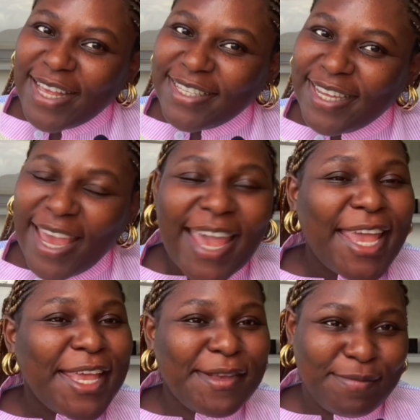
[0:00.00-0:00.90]
here
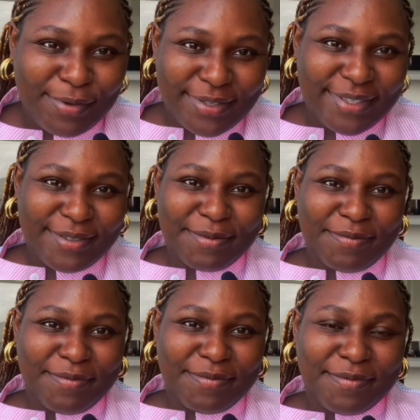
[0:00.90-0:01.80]
in Brazil.
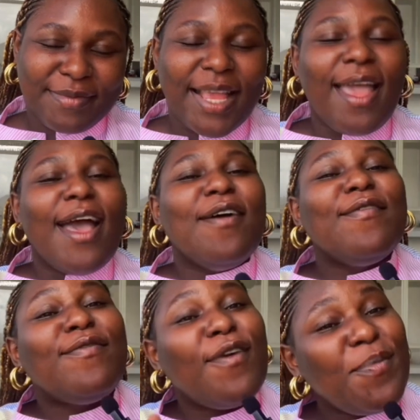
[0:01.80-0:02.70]

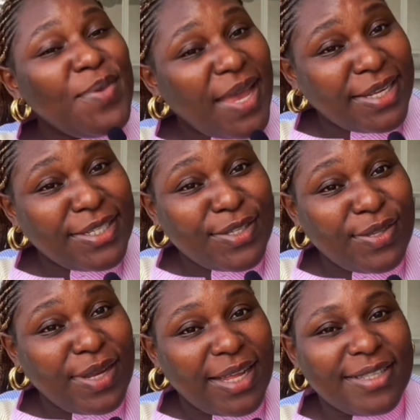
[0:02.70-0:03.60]
For PhD
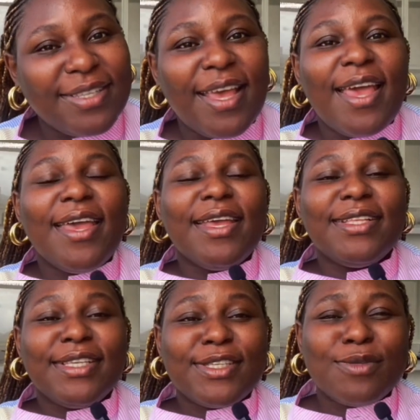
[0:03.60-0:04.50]
students, it's a
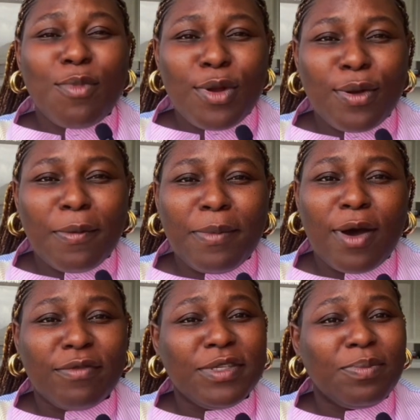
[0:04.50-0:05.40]
small number of
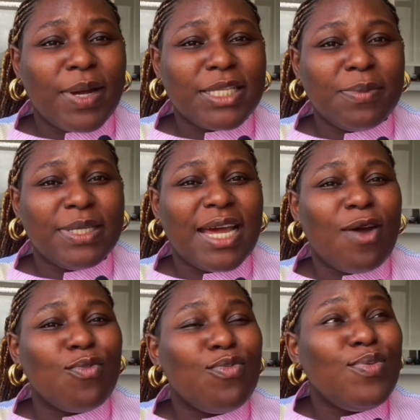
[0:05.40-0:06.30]
departments that are
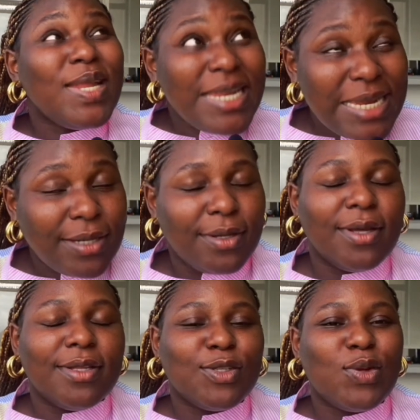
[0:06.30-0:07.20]
willing
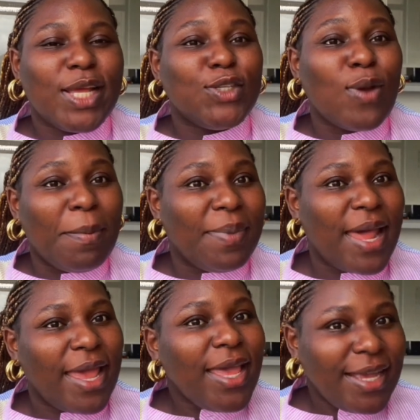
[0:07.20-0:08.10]
to let you apply
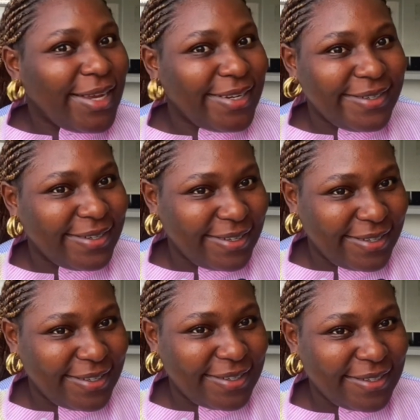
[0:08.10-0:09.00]
in English.